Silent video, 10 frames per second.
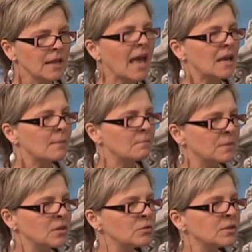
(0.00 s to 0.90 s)
an
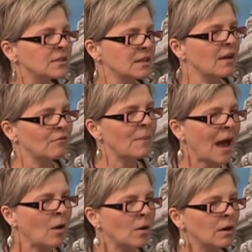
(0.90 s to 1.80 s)
abuse of
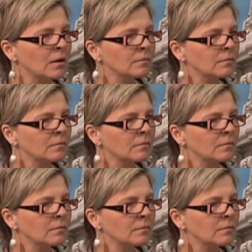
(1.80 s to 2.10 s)
power,